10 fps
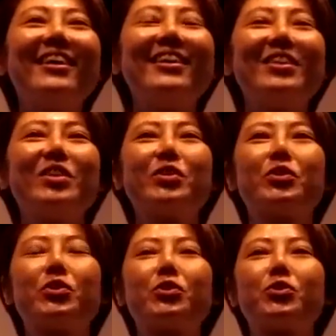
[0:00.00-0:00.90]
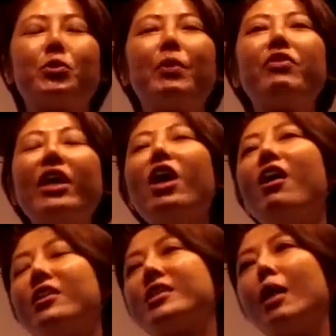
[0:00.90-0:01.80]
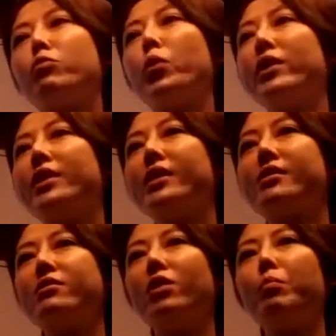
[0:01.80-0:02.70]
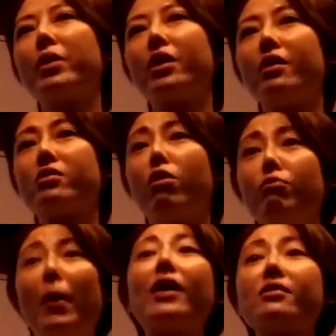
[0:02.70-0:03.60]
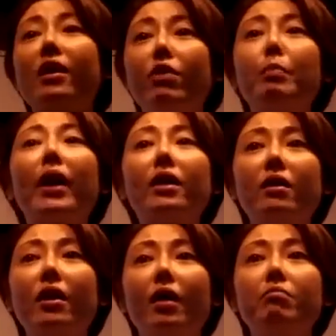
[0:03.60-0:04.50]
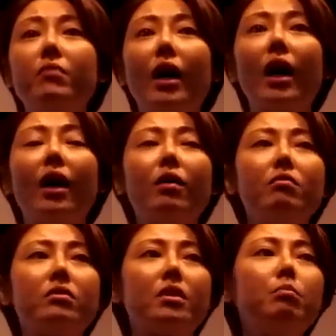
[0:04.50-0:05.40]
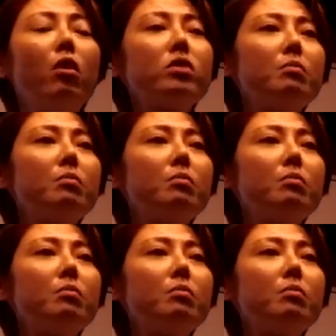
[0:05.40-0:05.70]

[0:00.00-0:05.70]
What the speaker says: And to be really honest, I'm doing this not because of myself and my income. The most